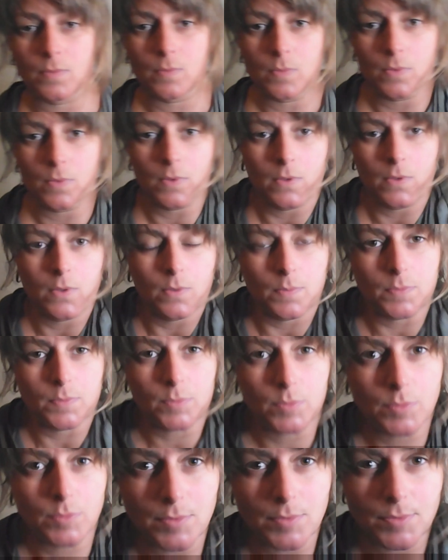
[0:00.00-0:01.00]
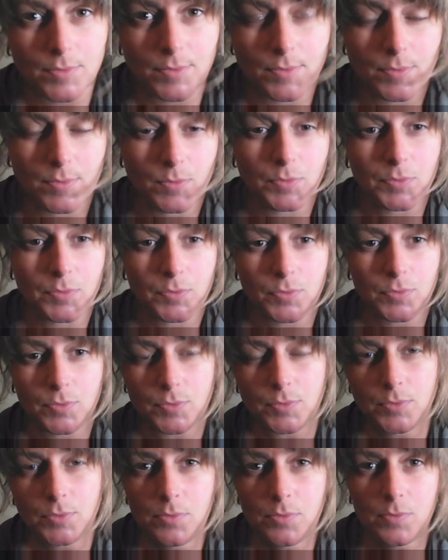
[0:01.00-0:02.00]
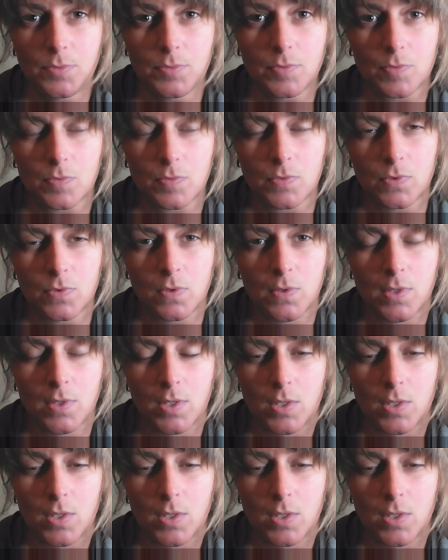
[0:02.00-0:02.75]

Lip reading: [no speech]